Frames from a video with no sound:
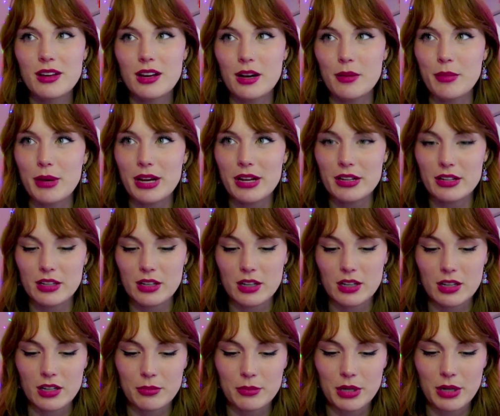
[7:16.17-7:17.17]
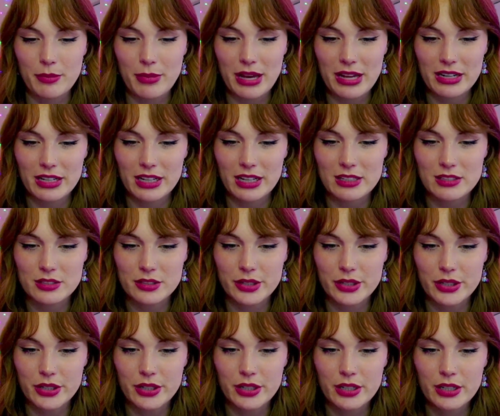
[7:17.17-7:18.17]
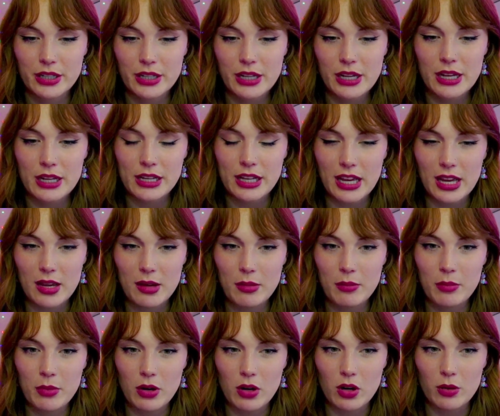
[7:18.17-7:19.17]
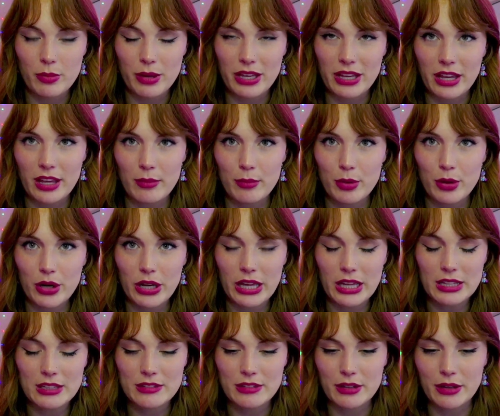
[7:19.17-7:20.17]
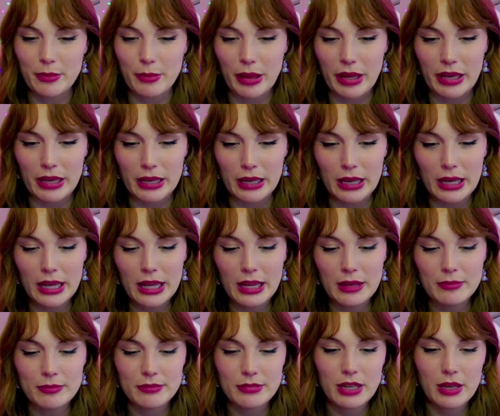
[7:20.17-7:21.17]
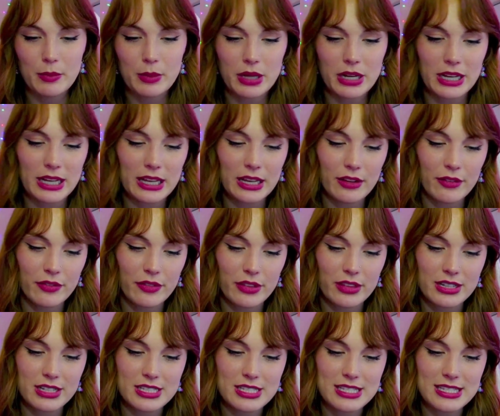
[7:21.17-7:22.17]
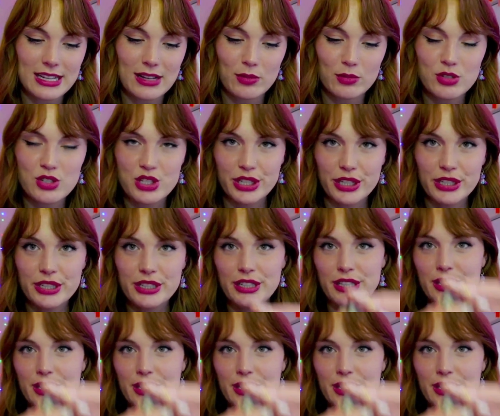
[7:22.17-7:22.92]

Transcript: a, Mad um, a Madagascar game on my Game Boy. So I'm like, eh, I'm gonna get it for the nostalgia.